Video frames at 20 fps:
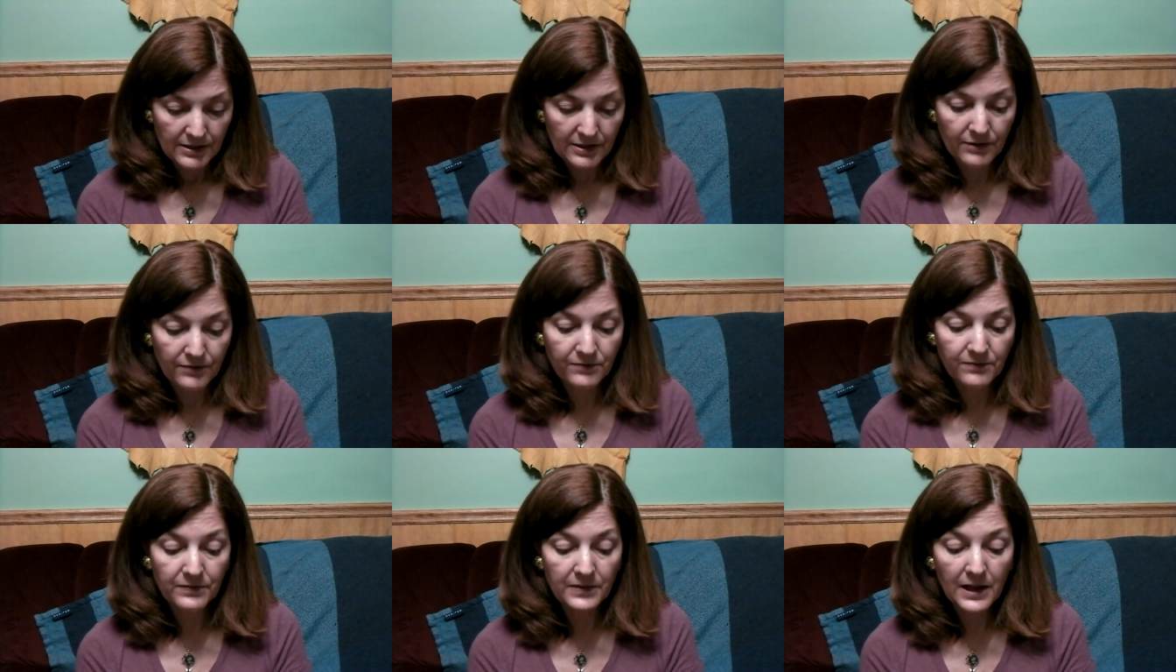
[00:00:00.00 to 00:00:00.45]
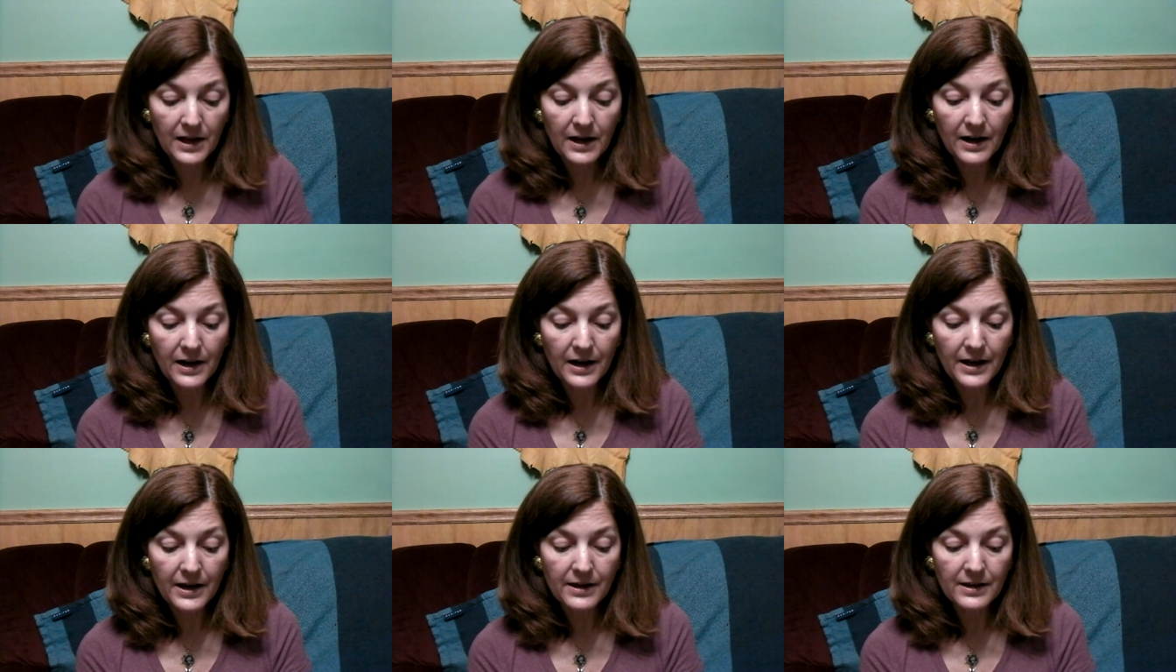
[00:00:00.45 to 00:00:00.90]
The
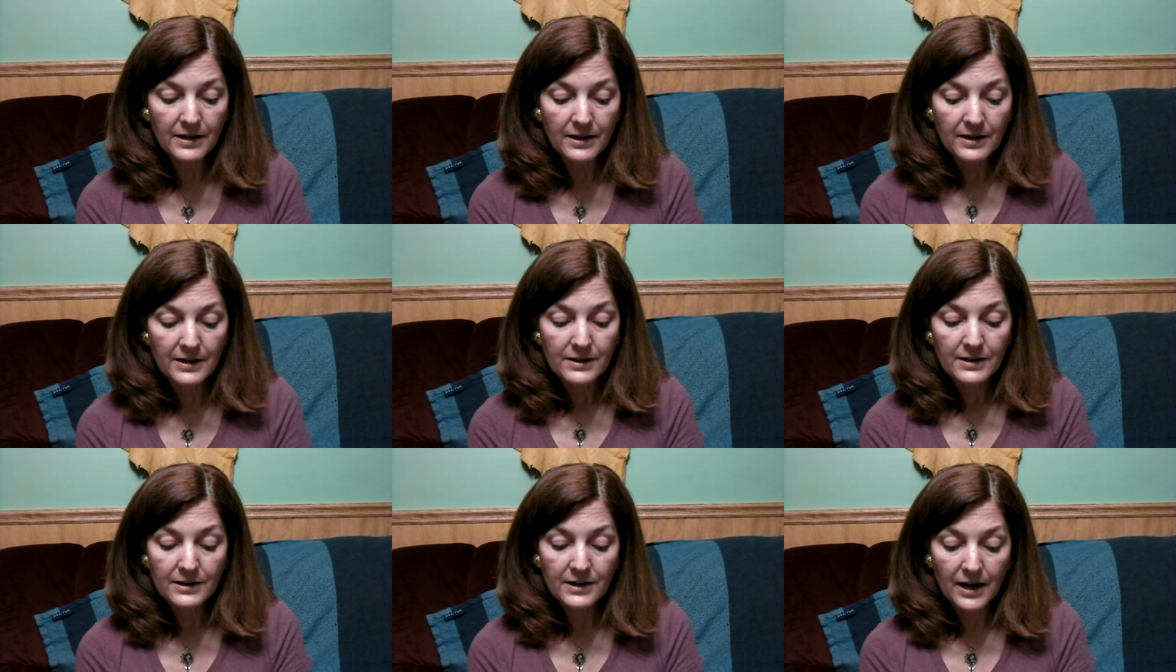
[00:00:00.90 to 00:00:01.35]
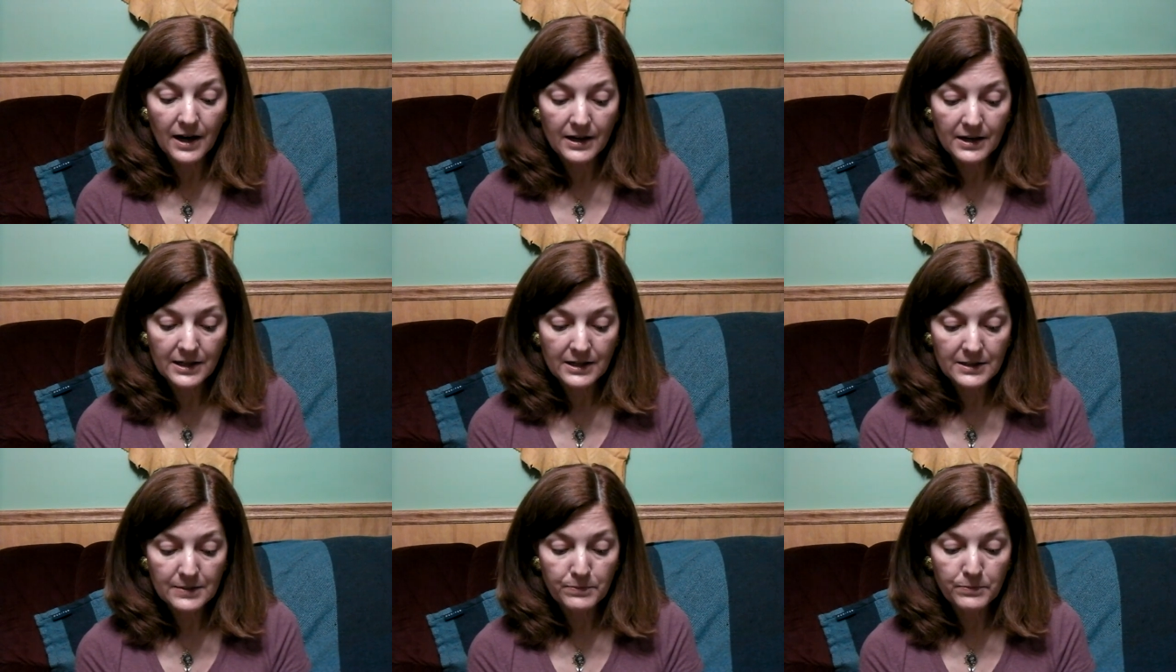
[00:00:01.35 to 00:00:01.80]
fly
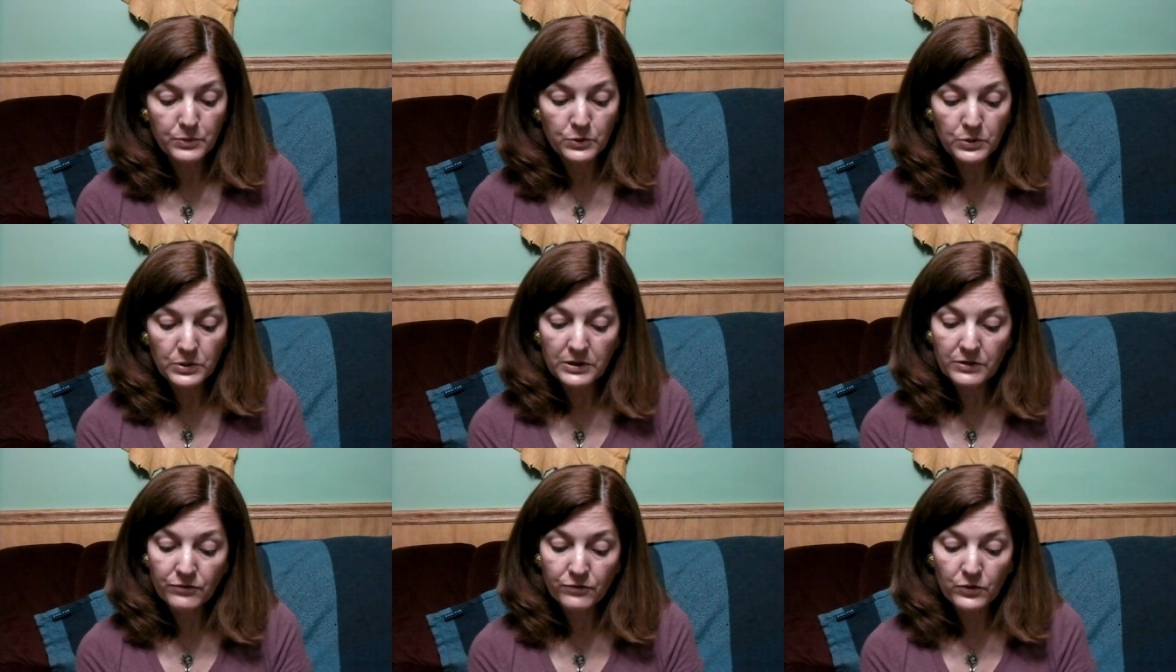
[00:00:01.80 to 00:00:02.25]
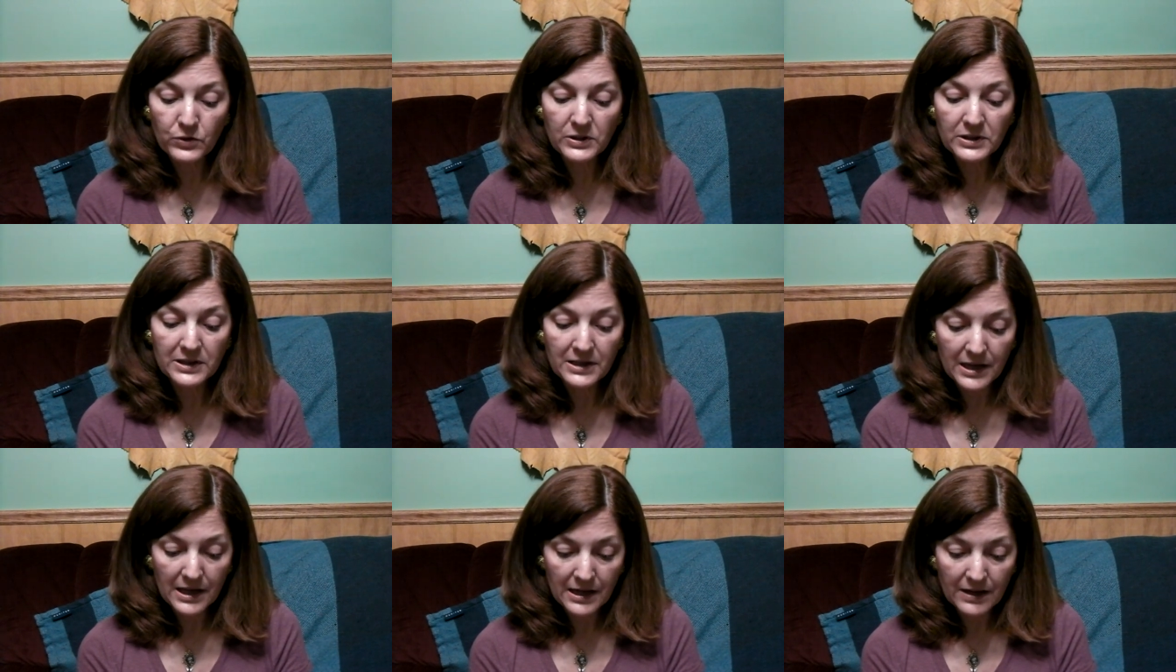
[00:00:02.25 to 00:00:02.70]
got its
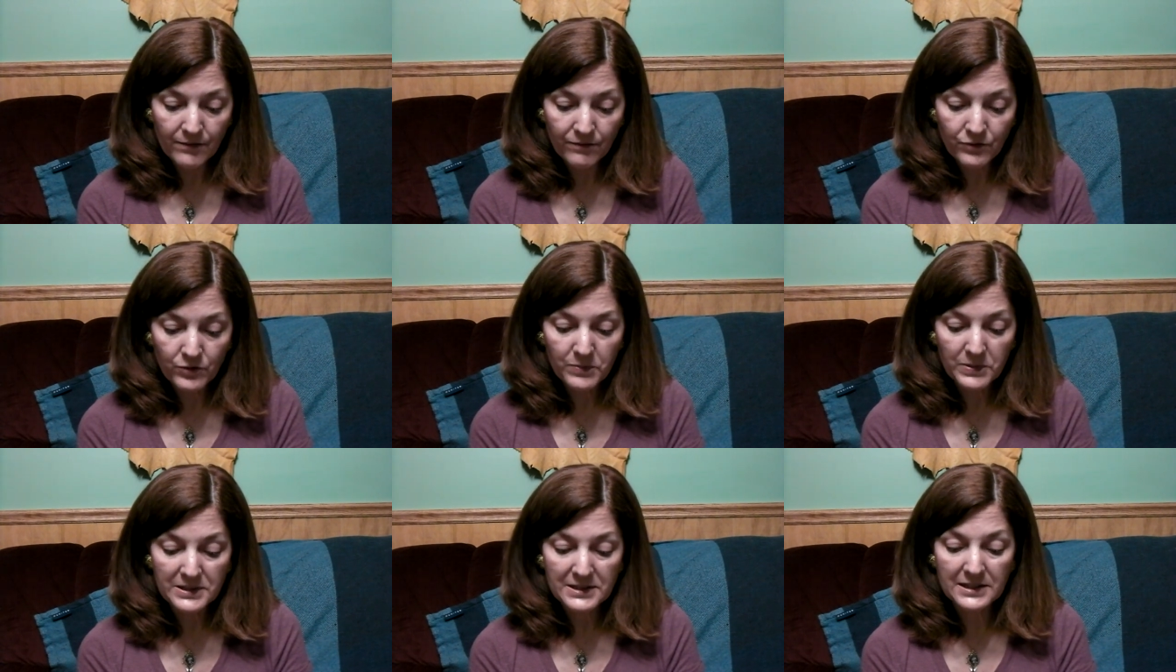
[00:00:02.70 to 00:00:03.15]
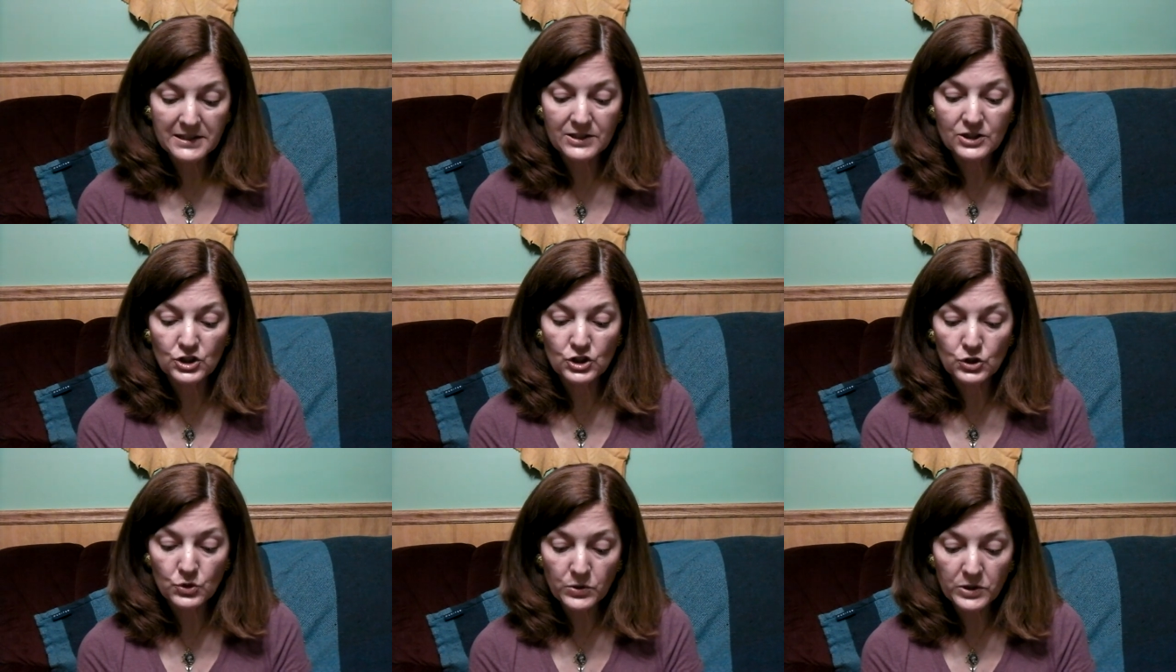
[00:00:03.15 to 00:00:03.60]
bootyful name from its
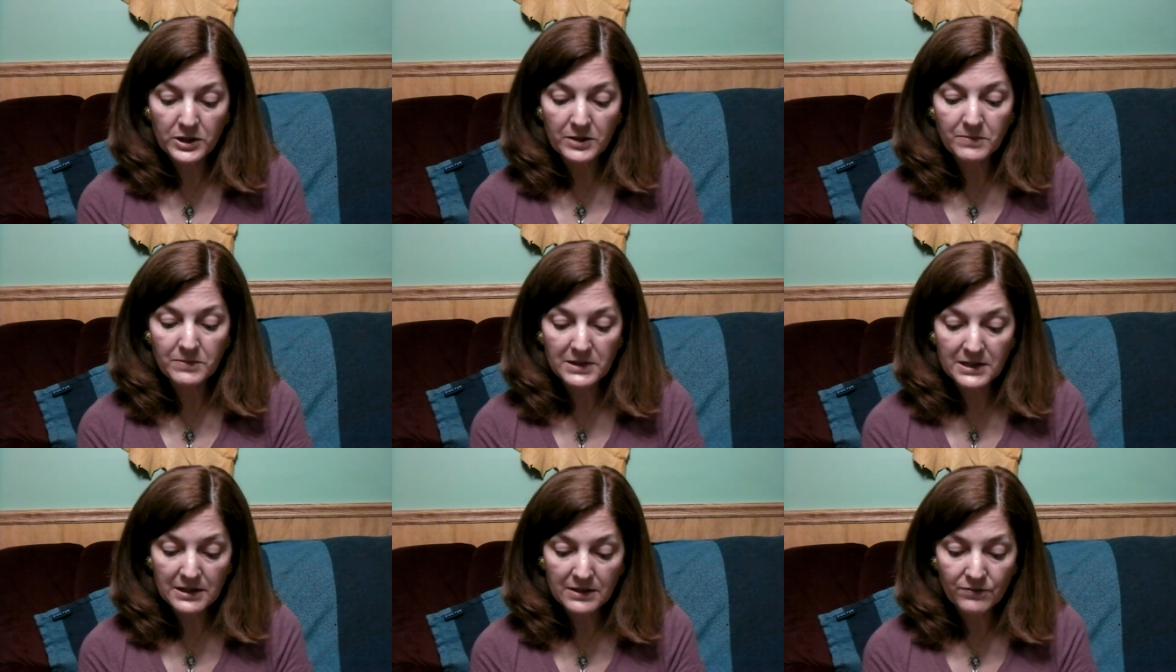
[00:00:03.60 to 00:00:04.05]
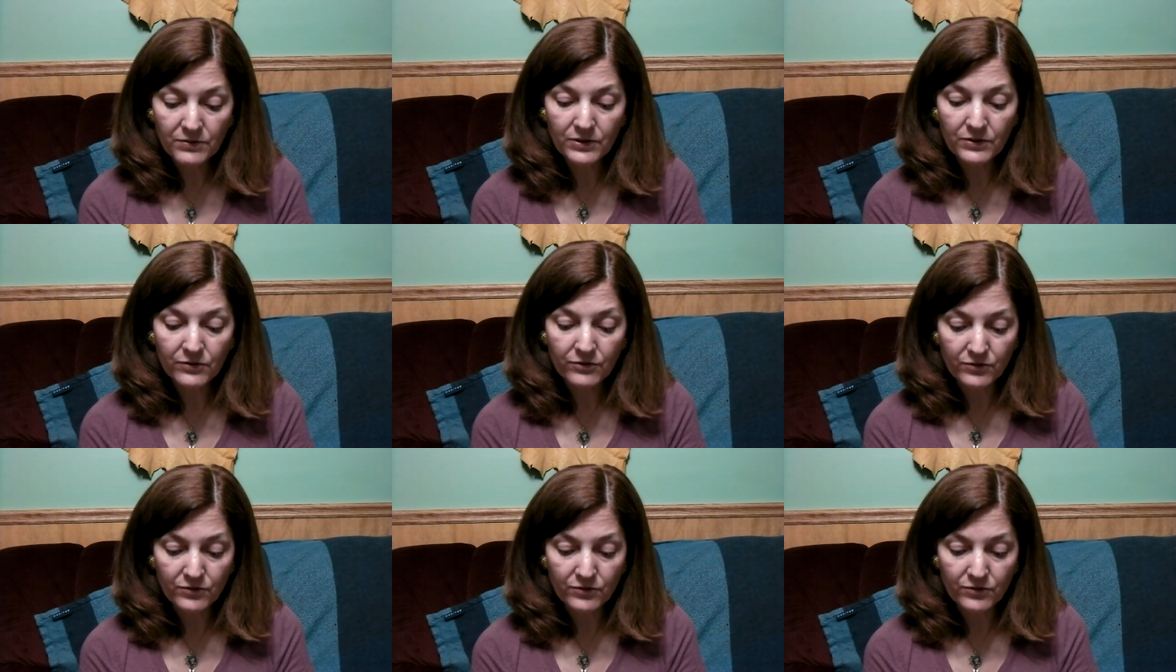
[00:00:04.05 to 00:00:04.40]
extreme diva